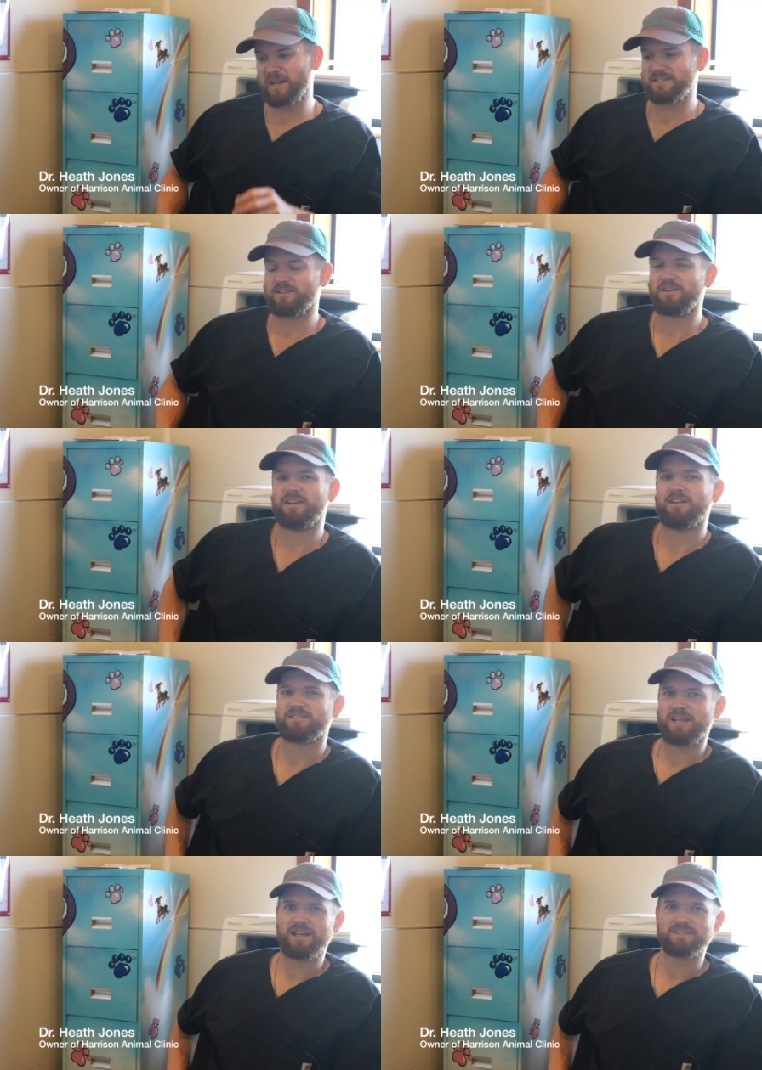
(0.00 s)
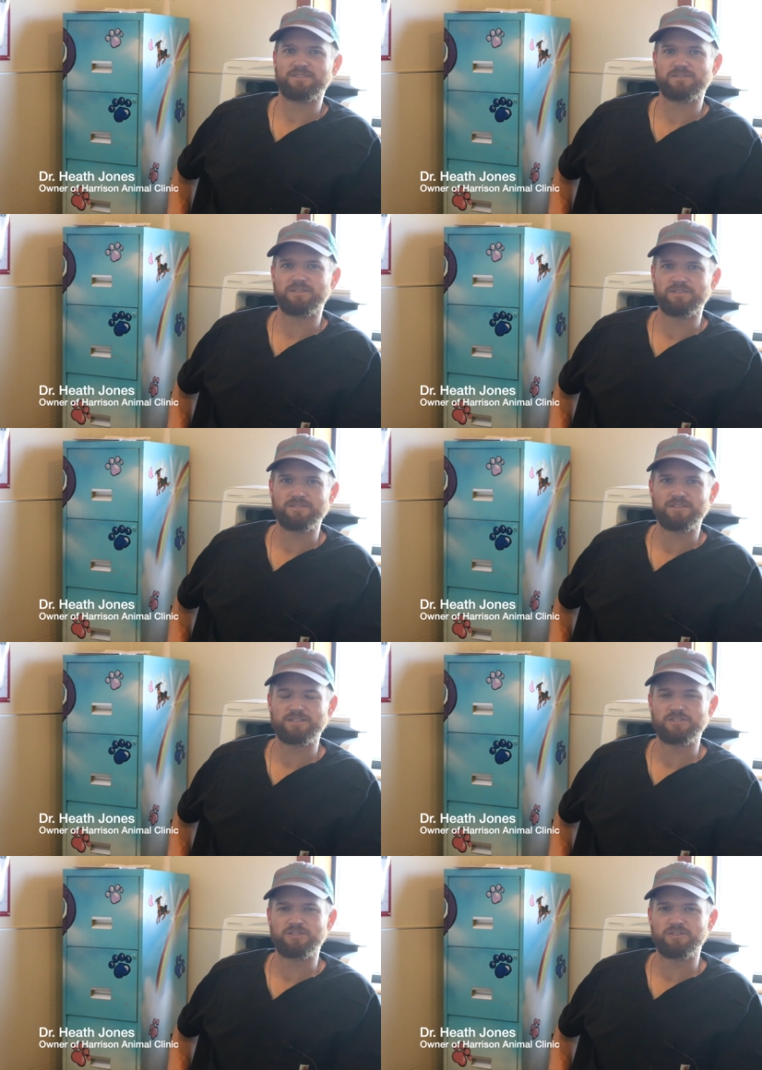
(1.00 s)
but I started here as a high school
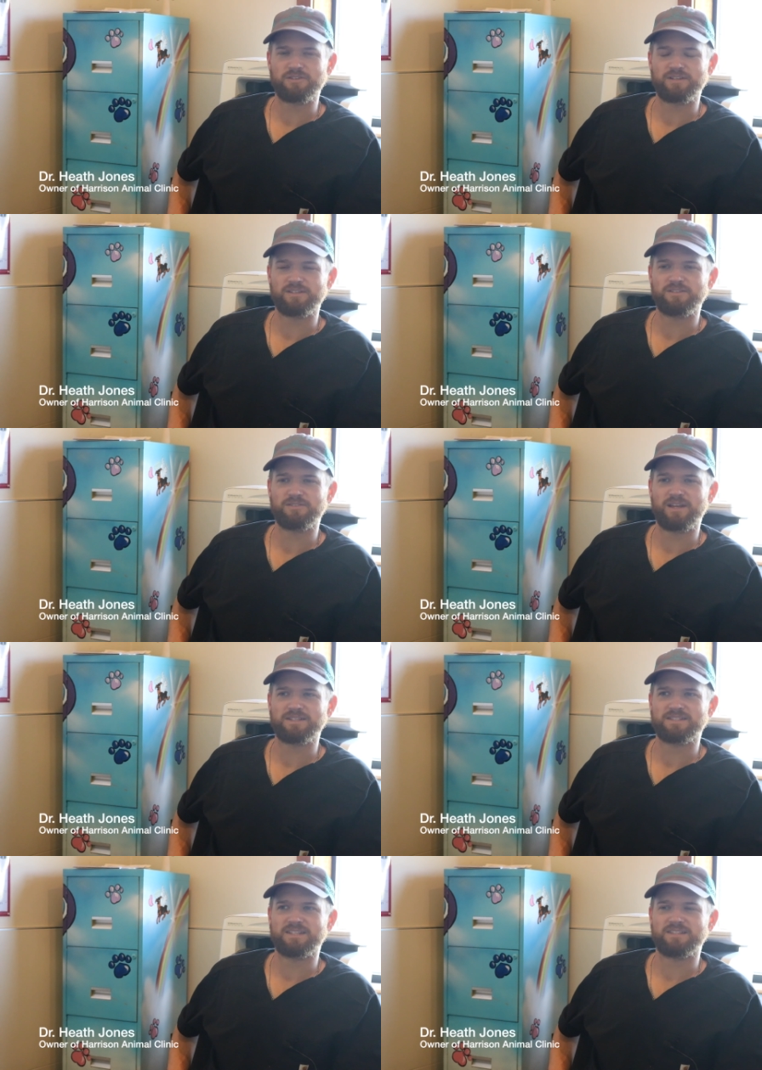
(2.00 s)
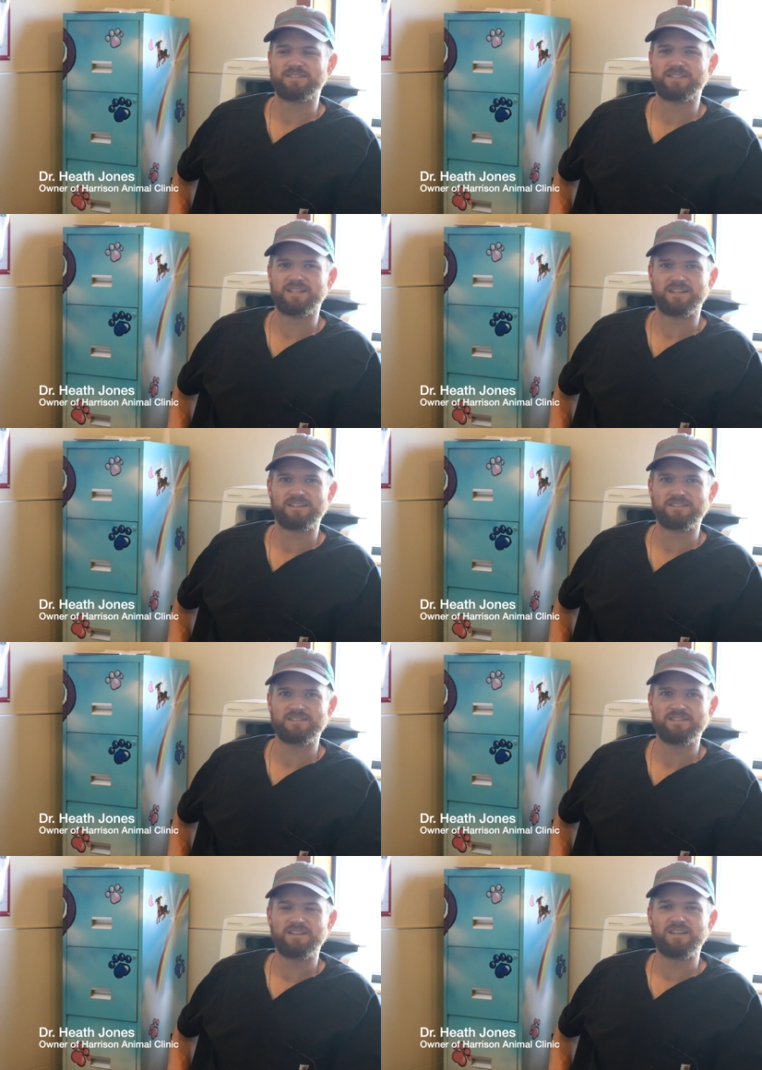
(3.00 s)
student as a junior in
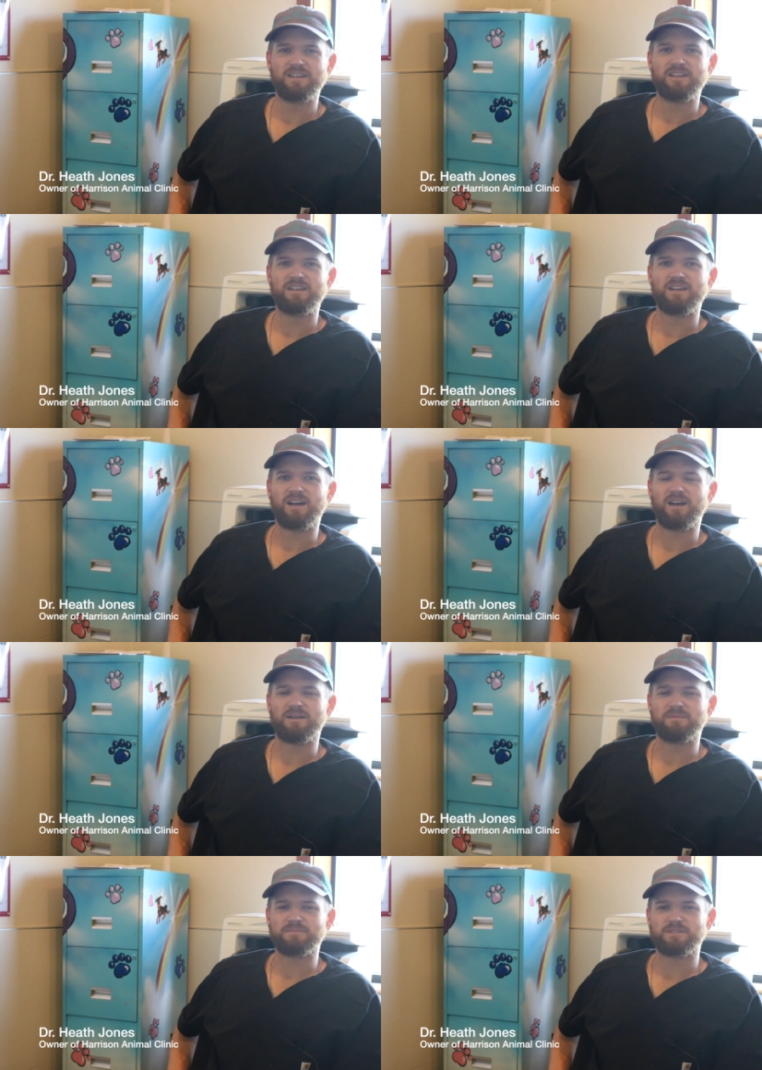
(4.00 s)
2006. Um,